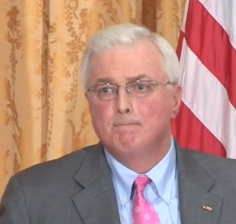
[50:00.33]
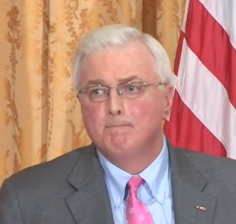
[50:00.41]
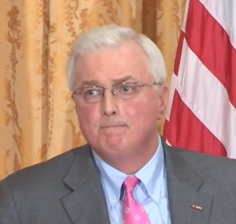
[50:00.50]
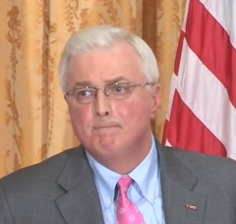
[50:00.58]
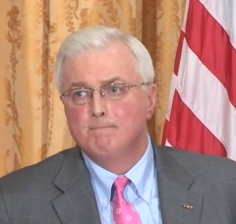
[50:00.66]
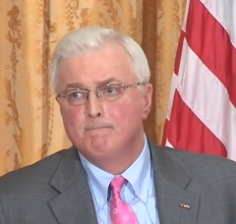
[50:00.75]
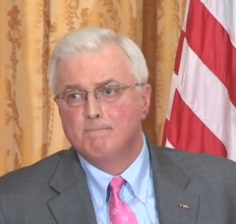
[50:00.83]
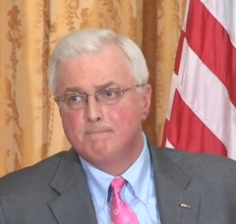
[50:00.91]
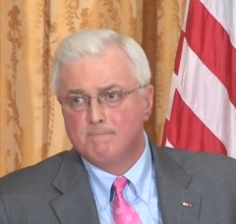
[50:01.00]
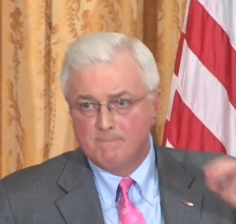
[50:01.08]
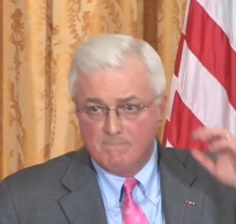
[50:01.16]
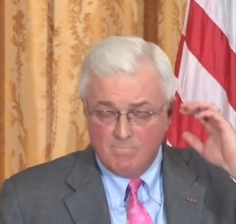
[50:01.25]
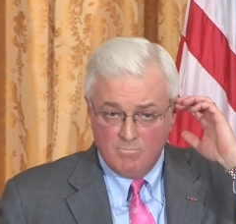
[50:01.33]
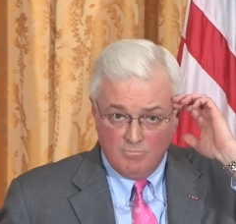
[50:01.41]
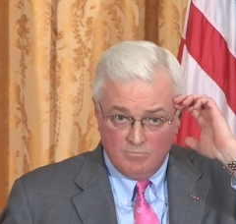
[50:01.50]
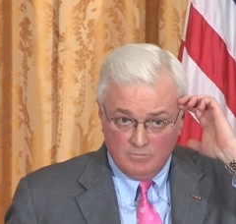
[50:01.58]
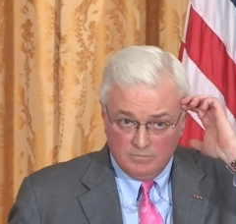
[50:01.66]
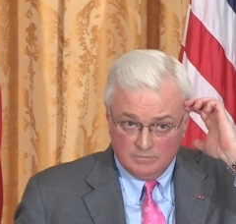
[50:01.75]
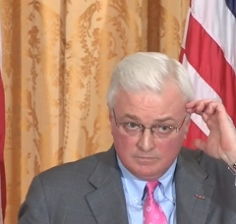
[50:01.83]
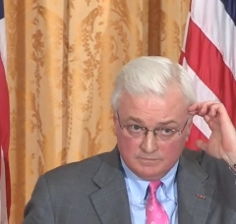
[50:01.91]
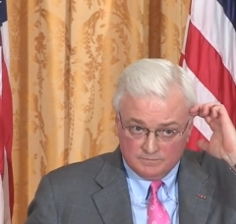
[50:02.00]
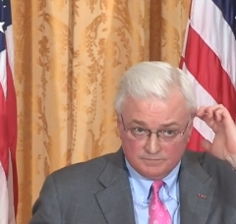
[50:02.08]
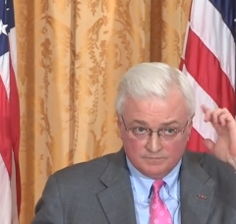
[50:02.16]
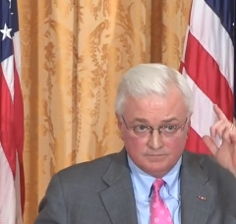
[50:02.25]

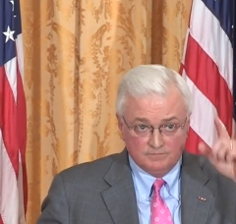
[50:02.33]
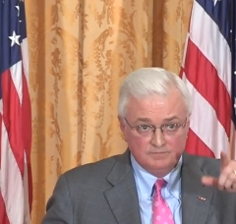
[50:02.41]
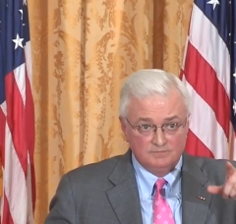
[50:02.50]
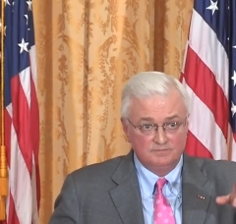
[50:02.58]
[no speech]